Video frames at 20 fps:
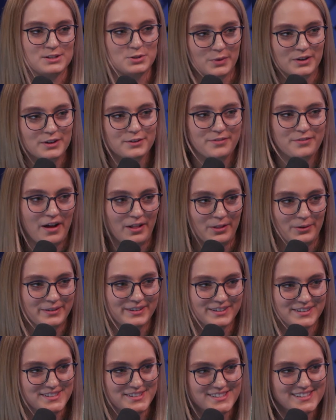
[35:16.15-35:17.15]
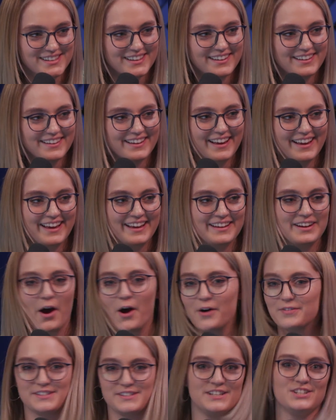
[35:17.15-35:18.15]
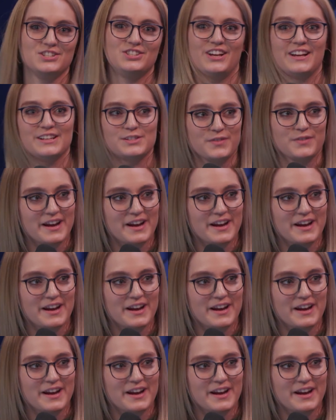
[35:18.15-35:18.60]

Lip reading: Twitter followers. And all of a sudden Chase